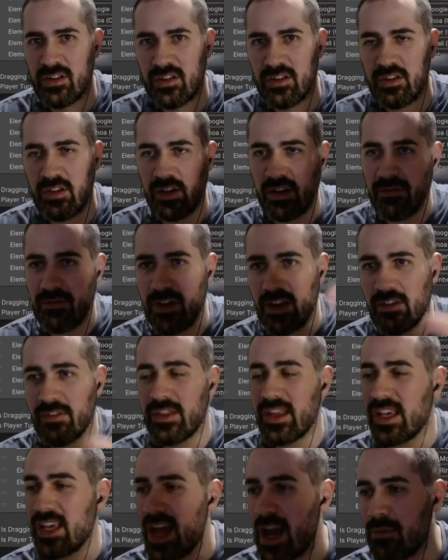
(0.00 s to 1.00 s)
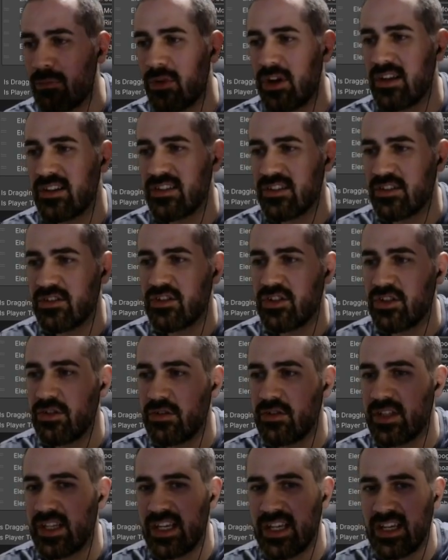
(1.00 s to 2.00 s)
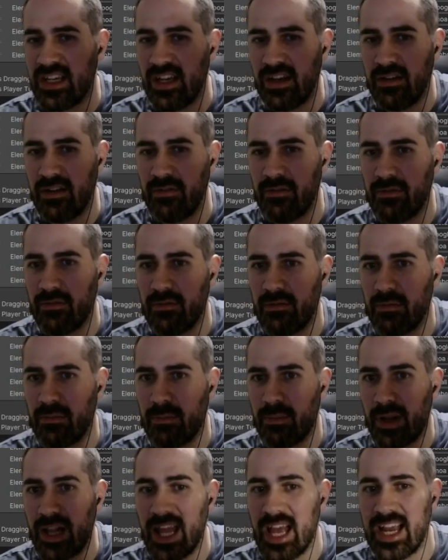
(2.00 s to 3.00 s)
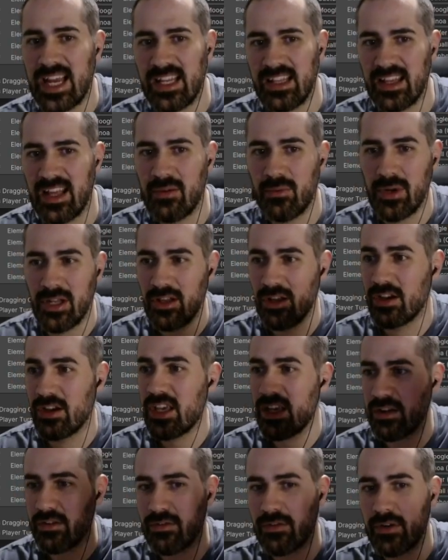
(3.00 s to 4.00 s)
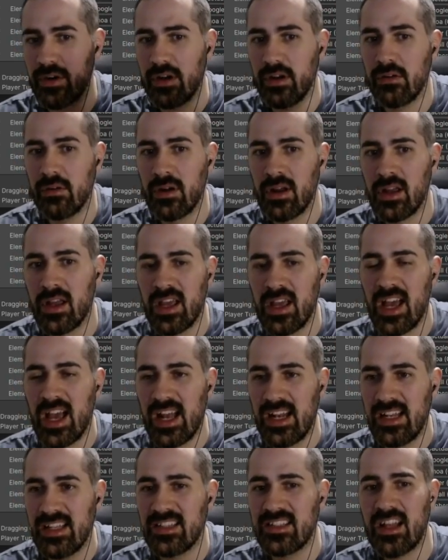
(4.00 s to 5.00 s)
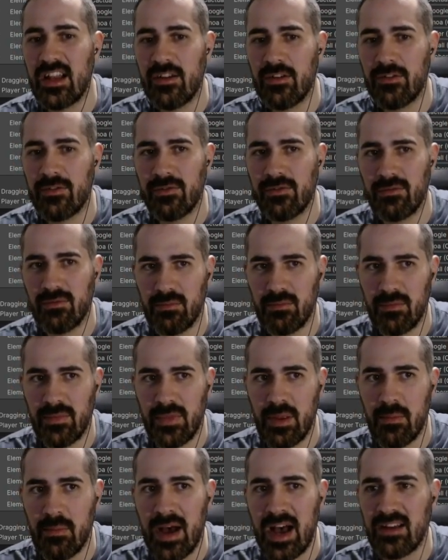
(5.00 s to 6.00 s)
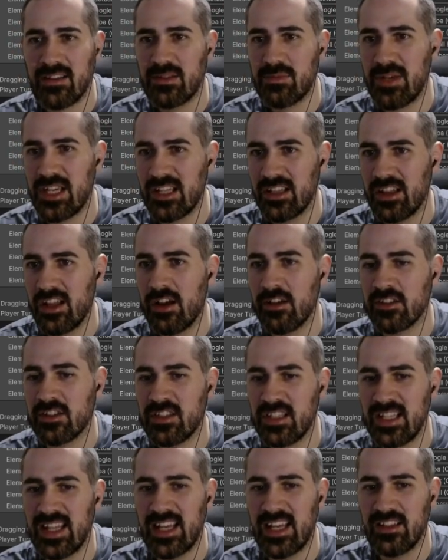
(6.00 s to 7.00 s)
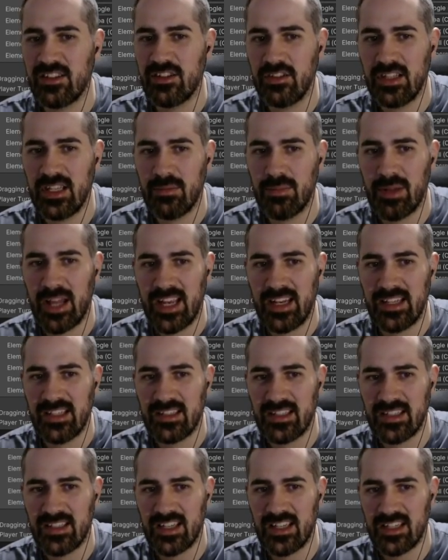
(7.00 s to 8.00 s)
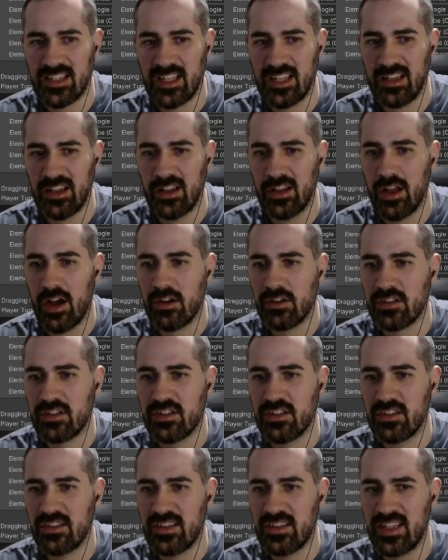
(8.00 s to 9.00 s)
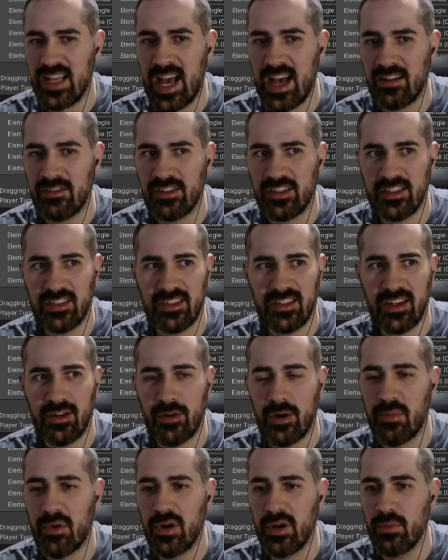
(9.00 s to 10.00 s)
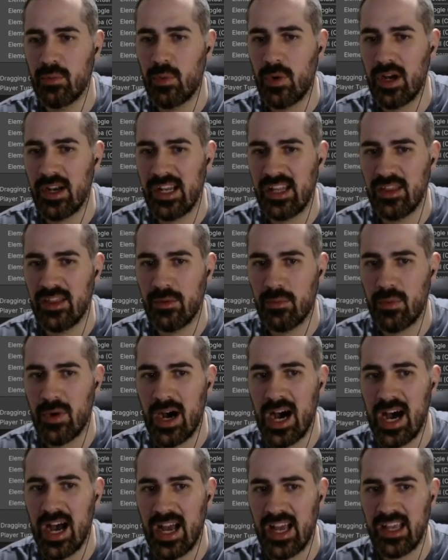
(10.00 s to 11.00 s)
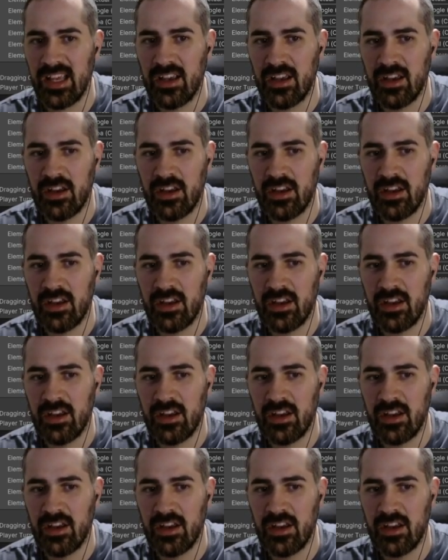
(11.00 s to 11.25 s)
You can think of the camera as a 2D plane that we're looking through. And instead of the mouse being locked in that 2D plane, it's essentially locked down to 0.1 in the Y.